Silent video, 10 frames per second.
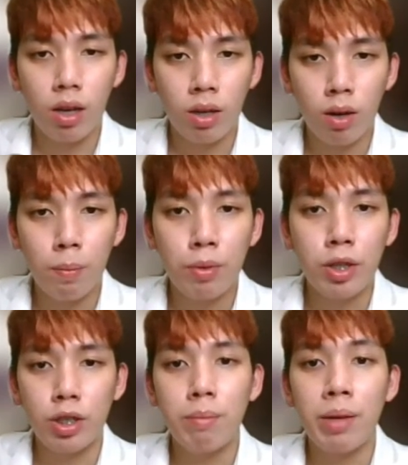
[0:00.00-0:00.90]

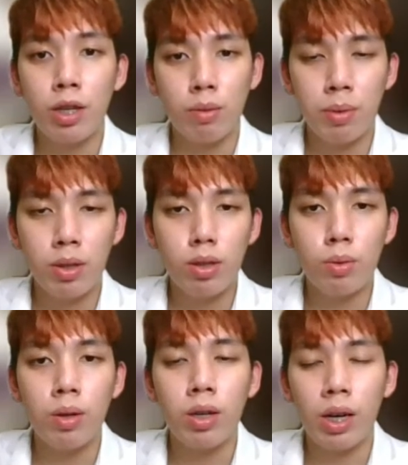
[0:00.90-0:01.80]
operation management
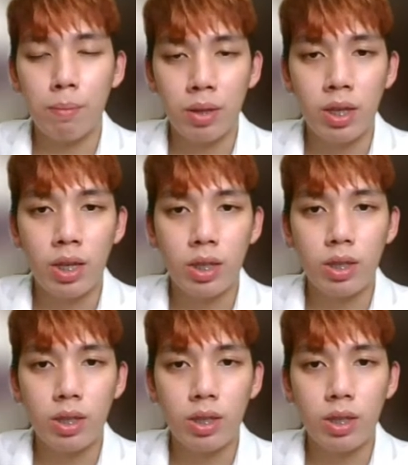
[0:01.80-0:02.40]
to a company.